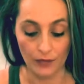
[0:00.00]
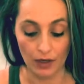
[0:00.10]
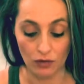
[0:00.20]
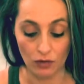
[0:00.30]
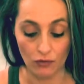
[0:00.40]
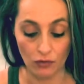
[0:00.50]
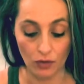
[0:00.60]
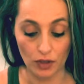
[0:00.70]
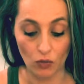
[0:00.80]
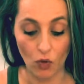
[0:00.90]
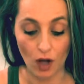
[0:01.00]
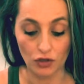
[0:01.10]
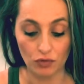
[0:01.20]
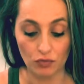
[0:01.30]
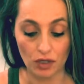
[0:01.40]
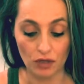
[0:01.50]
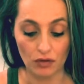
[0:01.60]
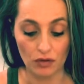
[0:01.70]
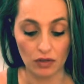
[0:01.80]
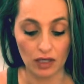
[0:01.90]
I don't know if you want to watch me
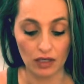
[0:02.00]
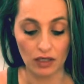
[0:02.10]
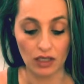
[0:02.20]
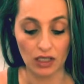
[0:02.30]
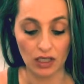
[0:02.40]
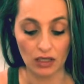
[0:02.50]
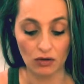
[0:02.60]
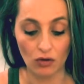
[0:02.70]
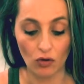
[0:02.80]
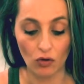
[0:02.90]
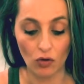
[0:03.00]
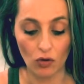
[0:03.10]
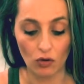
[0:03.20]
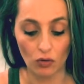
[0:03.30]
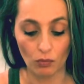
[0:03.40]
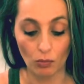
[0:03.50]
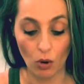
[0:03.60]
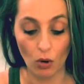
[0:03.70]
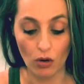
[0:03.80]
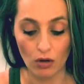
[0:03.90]
like eating the whole
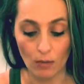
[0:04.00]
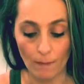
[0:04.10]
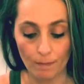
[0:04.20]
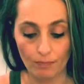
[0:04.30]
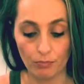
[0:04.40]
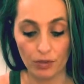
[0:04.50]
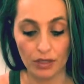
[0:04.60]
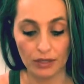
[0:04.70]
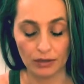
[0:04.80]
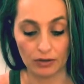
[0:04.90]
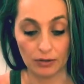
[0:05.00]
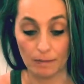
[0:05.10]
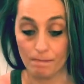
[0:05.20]
bowl, but